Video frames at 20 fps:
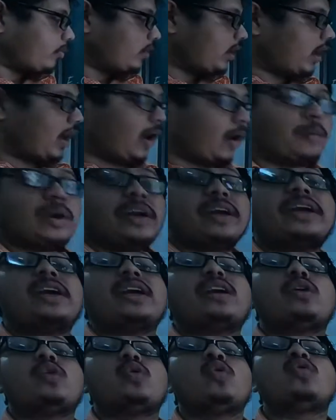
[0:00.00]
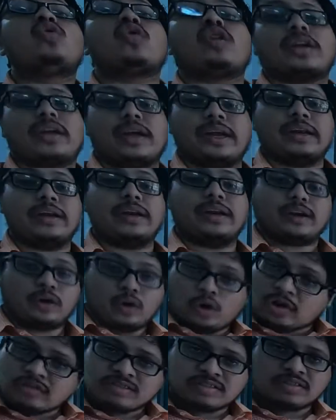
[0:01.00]
how many did it lose or gain? It
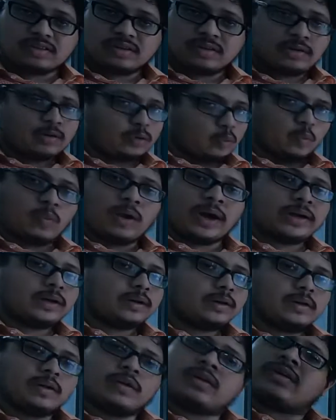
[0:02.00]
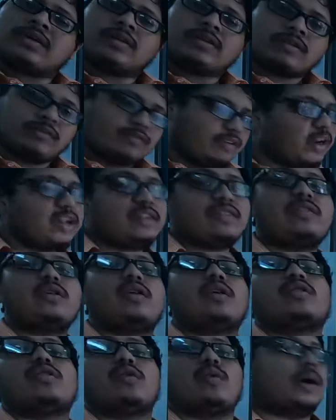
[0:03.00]
lost 1. Valency
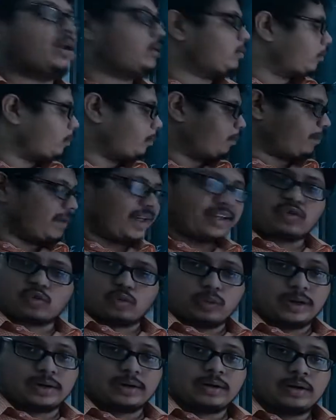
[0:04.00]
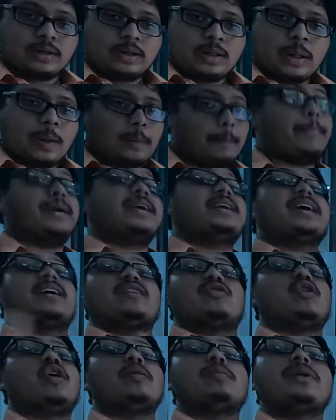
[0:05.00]
also 1, +1. But
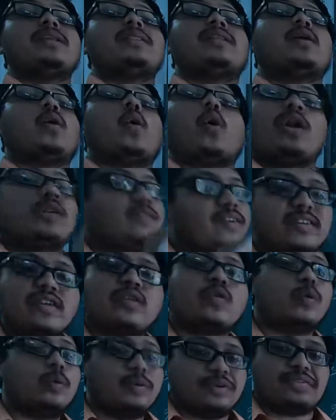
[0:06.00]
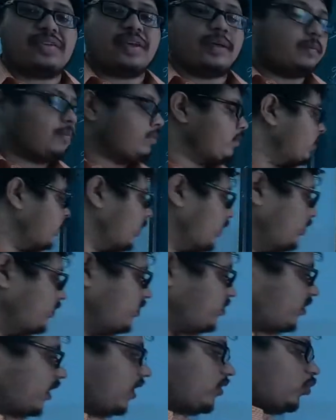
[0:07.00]
does not mean that always it will be same. In
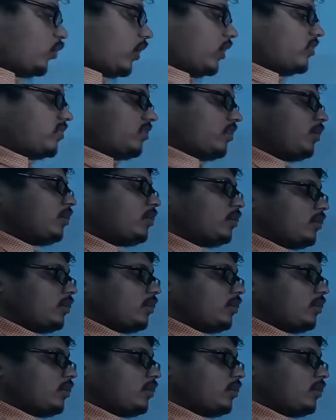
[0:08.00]
this case, you can see